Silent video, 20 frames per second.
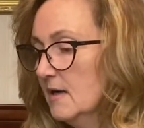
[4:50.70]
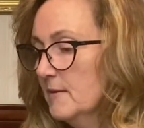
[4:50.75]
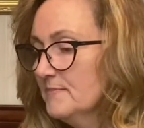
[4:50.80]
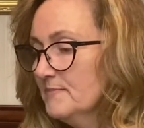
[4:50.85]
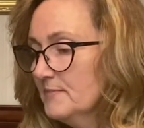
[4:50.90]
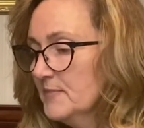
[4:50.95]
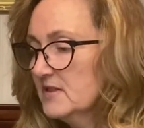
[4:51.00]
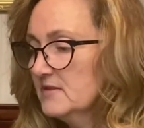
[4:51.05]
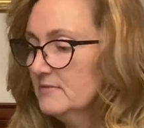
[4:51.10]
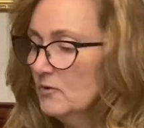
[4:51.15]

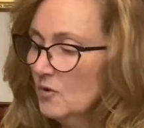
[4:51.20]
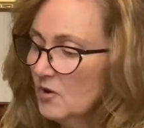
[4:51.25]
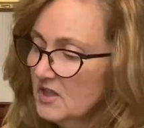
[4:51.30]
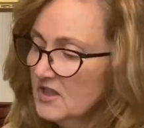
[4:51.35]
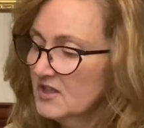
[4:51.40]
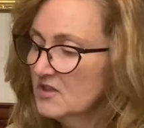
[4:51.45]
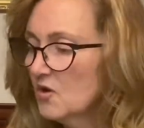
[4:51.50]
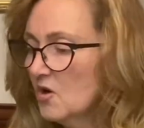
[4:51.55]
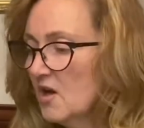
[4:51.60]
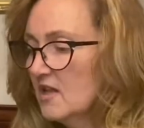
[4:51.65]
but all
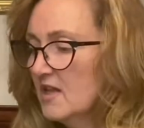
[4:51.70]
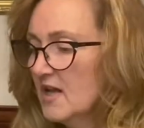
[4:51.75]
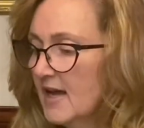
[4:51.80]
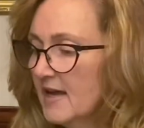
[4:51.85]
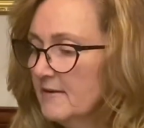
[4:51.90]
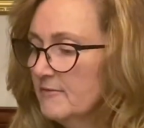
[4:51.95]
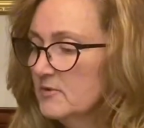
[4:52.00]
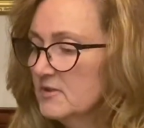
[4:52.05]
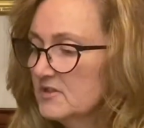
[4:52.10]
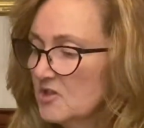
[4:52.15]
in all,
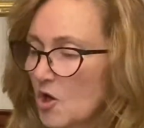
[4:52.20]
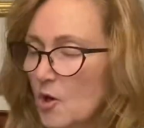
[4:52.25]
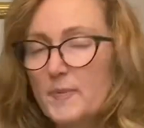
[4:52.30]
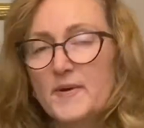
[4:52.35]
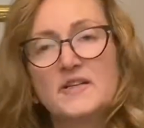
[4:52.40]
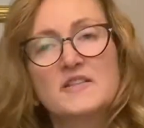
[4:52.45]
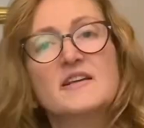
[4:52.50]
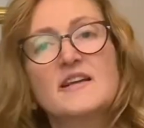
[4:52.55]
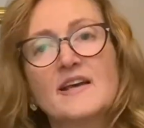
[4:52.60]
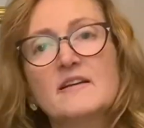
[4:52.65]
I was
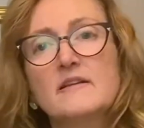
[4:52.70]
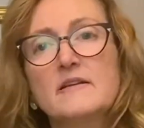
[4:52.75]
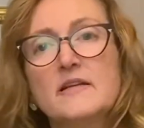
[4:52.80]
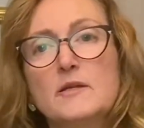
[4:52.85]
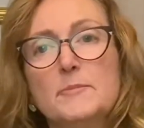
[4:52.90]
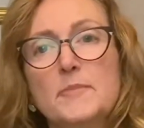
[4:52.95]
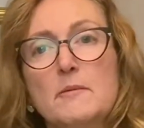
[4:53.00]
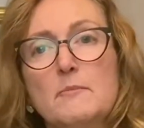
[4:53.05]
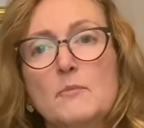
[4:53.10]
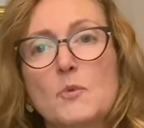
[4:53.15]
hoping to get a little
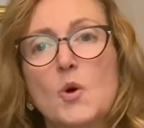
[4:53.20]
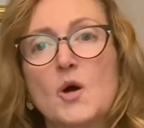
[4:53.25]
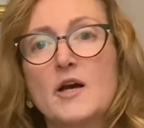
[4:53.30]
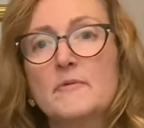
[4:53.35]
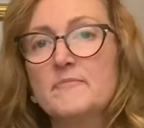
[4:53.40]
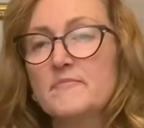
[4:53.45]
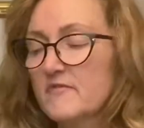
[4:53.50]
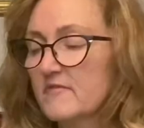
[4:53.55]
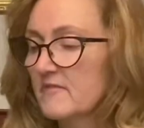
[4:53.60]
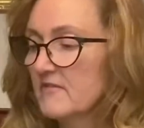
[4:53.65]
bit more
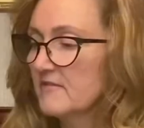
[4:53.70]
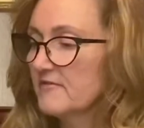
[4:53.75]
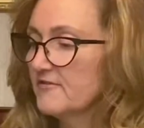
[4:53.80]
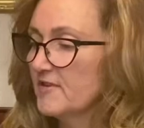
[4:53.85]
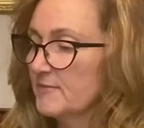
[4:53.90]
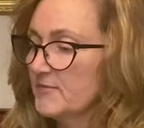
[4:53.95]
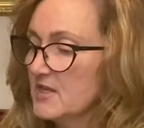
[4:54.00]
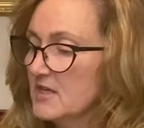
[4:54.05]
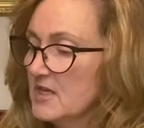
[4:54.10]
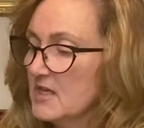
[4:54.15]

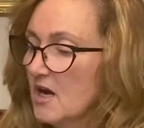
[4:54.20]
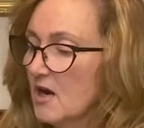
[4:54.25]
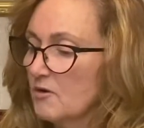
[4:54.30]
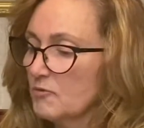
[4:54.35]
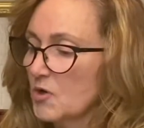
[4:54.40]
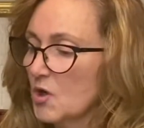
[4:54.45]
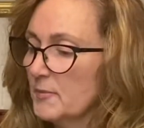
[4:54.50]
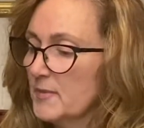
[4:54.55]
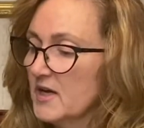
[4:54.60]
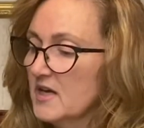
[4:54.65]
from the
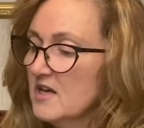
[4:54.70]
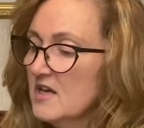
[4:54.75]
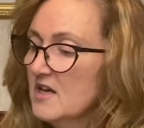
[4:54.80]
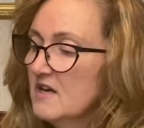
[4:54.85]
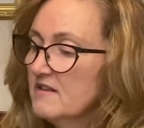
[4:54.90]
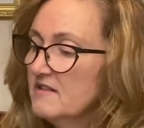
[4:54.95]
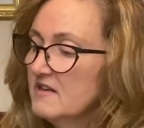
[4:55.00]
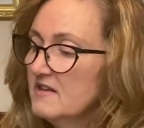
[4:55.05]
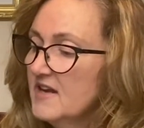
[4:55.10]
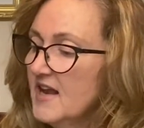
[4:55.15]
aroma.
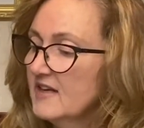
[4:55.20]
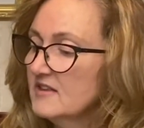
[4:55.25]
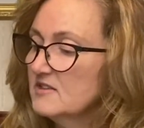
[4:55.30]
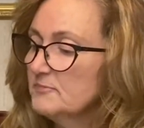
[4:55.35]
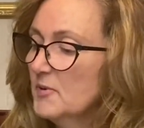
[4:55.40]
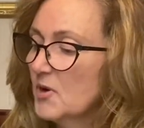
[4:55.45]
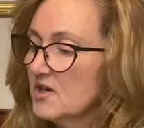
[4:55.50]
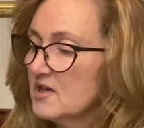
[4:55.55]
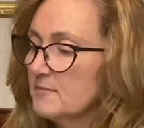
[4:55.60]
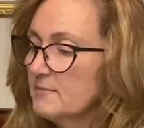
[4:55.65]
The next
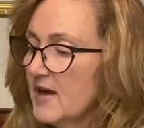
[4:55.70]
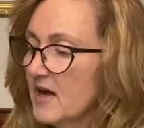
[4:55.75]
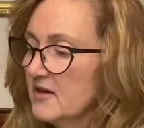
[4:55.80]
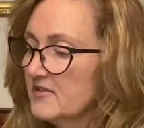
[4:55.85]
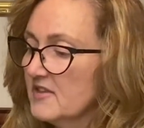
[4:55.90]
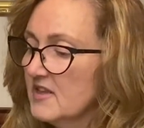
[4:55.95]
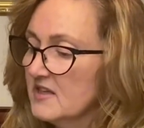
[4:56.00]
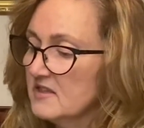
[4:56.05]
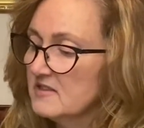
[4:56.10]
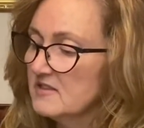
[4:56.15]
part
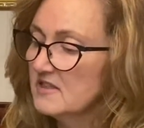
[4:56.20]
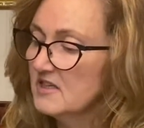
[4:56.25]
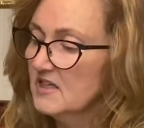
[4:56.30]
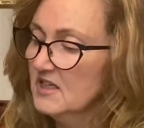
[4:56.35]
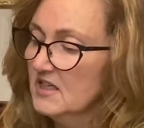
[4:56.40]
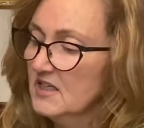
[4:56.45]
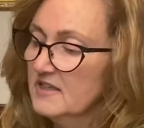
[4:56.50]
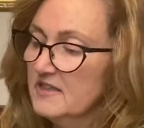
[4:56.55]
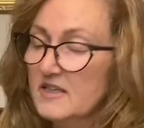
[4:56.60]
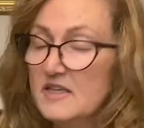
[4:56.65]
about this,
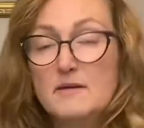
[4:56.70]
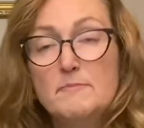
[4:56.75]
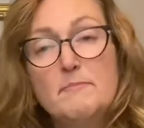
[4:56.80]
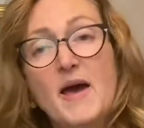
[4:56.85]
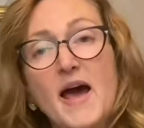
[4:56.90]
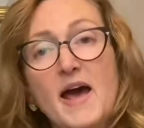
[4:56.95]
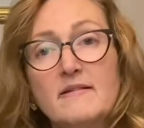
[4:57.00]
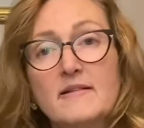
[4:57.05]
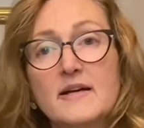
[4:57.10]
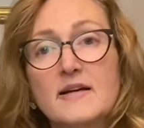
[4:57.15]
the
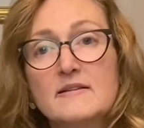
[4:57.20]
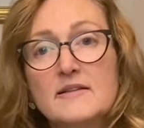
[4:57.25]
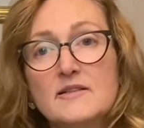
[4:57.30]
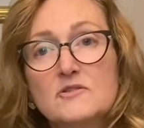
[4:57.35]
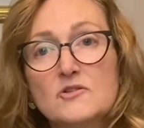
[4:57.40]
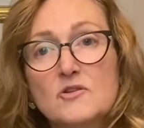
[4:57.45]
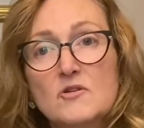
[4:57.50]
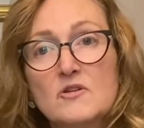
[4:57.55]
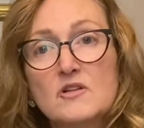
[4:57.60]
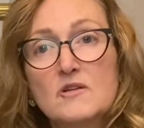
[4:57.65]
palate, let's
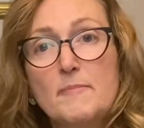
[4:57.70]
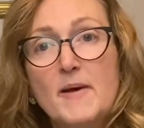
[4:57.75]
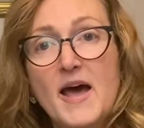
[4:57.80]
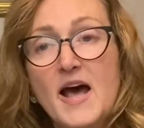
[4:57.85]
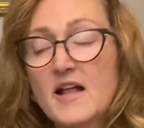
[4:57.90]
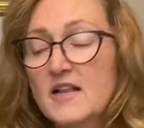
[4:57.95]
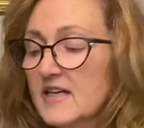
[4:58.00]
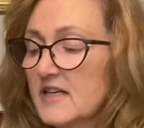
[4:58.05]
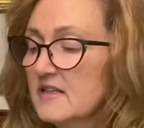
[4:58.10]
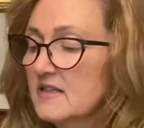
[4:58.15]
go to the
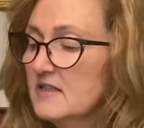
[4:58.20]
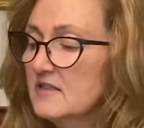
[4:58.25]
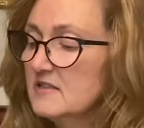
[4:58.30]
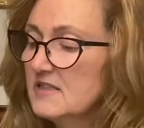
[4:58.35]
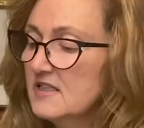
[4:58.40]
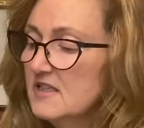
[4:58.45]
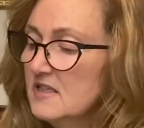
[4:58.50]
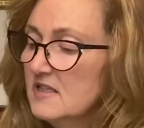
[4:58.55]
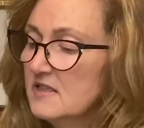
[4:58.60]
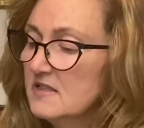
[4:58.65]
palate. This
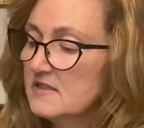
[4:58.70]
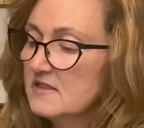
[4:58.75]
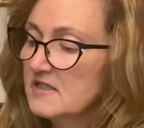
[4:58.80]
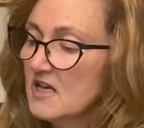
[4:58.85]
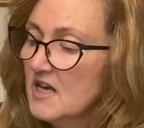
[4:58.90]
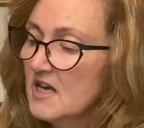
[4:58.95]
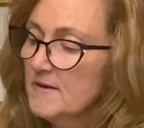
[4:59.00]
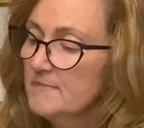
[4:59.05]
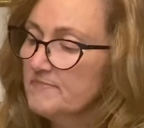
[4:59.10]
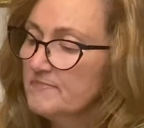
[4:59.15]
is
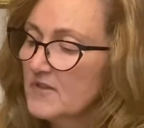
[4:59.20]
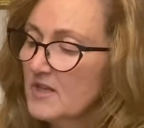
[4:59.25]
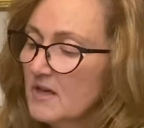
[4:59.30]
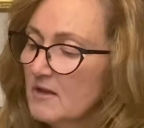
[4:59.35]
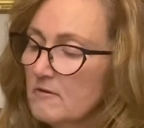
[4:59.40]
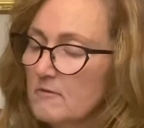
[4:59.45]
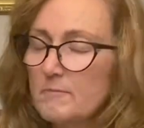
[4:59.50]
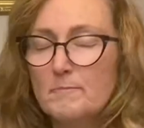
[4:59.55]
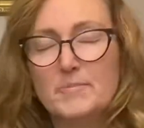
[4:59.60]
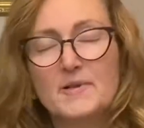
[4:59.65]

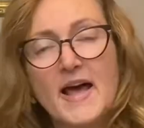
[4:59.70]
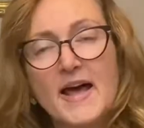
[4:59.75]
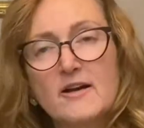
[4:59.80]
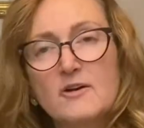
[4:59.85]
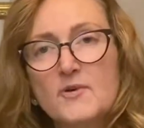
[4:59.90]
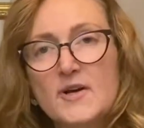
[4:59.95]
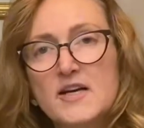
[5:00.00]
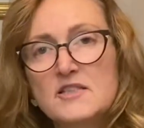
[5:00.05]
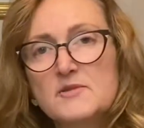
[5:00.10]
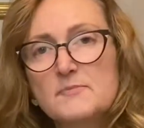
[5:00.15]
black
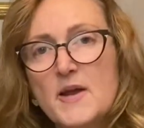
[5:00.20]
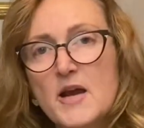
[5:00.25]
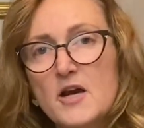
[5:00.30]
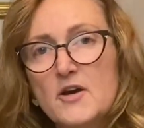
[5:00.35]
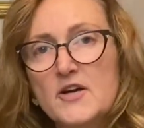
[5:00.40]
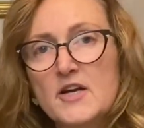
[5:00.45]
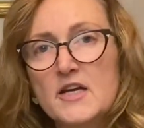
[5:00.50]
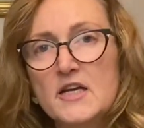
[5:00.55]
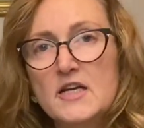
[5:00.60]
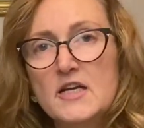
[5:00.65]

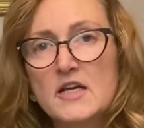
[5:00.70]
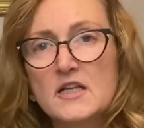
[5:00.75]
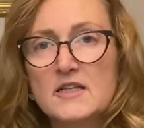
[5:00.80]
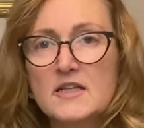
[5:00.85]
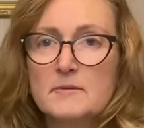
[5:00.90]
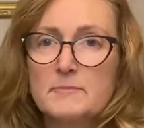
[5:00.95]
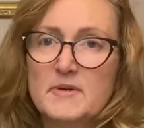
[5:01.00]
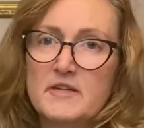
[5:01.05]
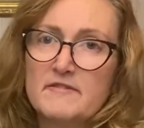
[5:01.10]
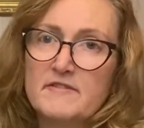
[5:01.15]
raspberry, a
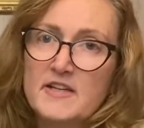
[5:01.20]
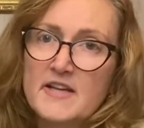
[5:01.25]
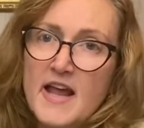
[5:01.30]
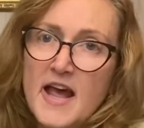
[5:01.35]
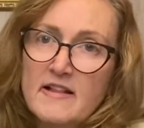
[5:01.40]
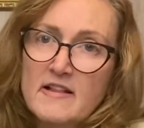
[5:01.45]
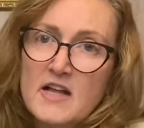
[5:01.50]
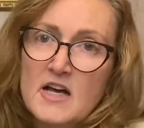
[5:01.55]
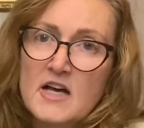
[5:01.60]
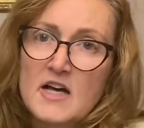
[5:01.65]
little bit of
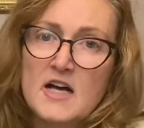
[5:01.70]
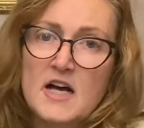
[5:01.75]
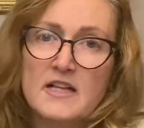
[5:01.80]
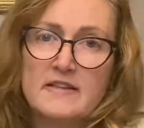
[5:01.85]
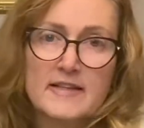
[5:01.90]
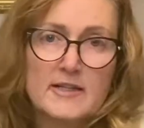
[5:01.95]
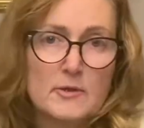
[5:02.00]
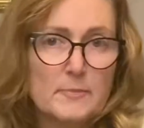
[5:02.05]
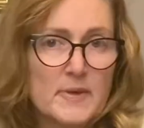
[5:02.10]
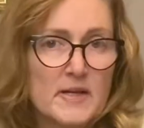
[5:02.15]
vanilla, a
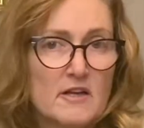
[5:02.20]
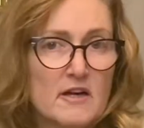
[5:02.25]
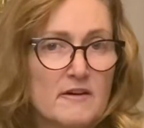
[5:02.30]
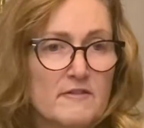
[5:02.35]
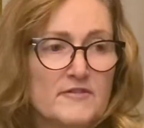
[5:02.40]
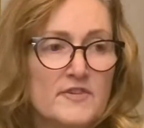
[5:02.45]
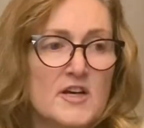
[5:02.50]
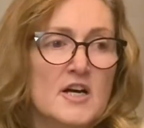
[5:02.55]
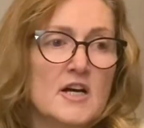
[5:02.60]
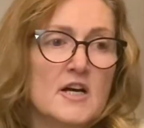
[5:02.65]
little bit
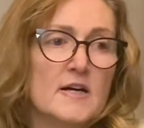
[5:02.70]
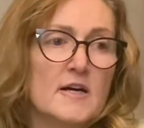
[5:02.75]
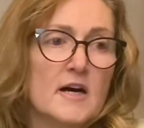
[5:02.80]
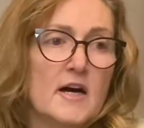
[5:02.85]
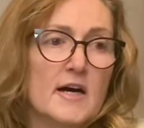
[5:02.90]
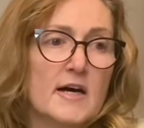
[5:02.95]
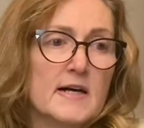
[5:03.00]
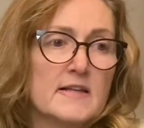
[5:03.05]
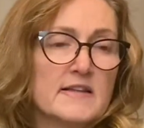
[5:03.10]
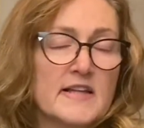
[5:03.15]
of
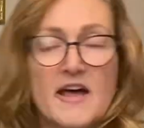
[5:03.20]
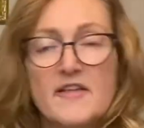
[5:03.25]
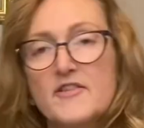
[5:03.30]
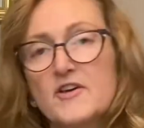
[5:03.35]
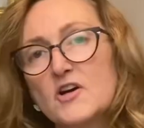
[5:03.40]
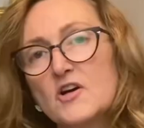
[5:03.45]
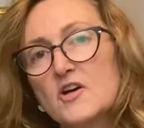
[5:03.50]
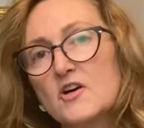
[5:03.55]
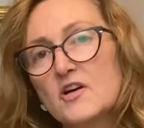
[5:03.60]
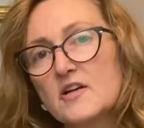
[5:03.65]

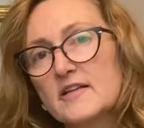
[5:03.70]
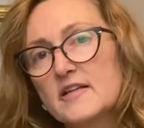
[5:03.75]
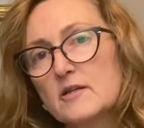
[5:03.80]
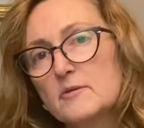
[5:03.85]
leather, a little